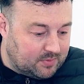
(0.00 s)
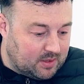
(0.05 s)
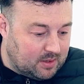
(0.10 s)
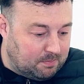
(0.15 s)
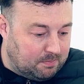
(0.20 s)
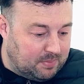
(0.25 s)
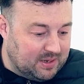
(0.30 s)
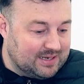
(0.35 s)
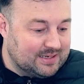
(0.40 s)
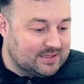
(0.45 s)

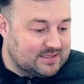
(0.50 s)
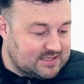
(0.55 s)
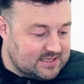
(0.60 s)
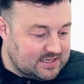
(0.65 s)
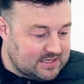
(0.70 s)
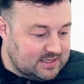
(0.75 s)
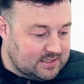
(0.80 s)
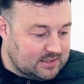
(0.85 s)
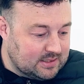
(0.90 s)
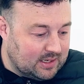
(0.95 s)

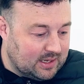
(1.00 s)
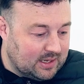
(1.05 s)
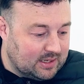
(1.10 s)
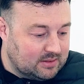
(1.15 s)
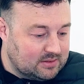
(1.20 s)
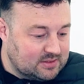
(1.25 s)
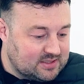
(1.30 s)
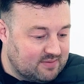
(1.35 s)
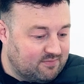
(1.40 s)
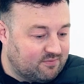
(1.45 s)
ability
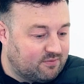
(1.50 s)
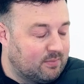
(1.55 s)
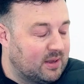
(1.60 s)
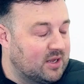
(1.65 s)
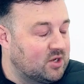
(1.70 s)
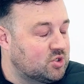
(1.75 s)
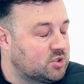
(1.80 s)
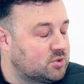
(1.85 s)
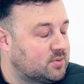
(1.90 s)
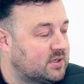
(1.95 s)
and
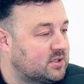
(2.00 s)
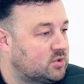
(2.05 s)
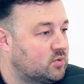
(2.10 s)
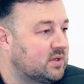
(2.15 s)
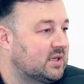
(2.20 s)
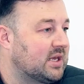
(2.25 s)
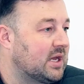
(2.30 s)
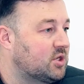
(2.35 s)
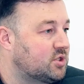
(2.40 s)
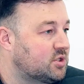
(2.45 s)
information to be able to
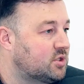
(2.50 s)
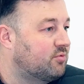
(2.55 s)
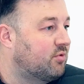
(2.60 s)
engage at